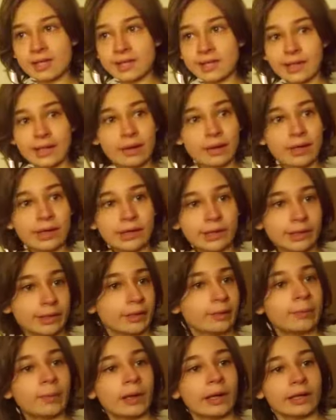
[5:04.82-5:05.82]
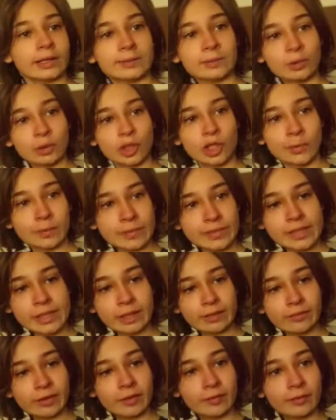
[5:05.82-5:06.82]
and calculated by a small chip inside
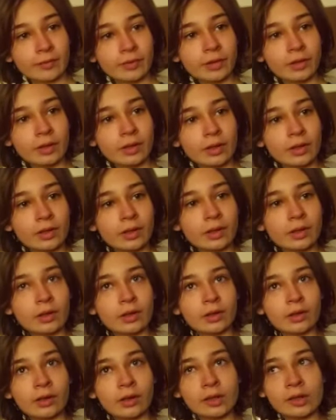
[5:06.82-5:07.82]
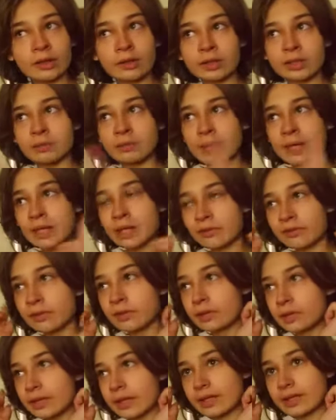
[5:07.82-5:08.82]
of it. And there's a
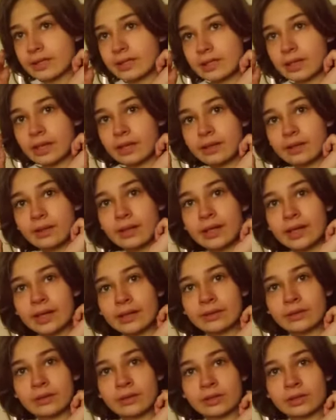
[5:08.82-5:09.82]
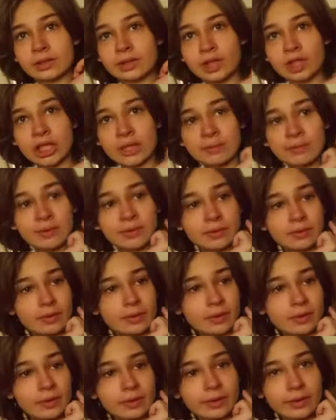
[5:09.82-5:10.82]
microphone on the outside, and there's a chip
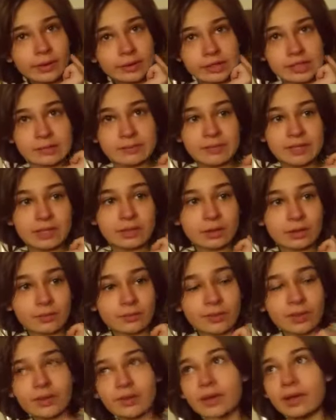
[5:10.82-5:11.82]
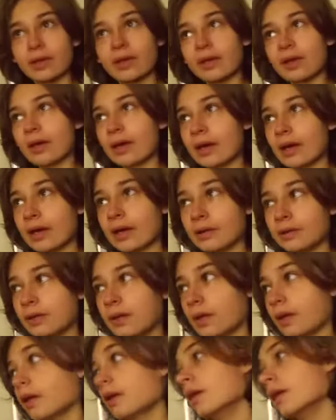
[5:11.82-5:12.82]
and a speaker, and
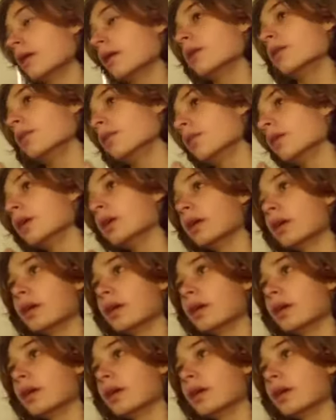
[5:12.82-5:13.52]
the